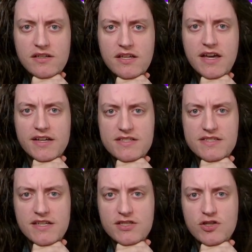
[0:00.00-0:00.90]
Yeah, because
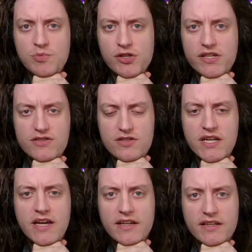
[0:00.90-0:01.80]
like Super Laser
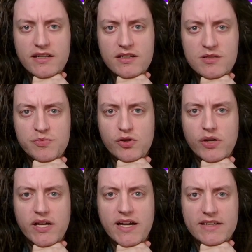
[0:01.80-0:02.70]
Tech,
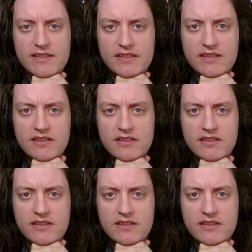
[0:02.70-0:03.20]
deploy Iden.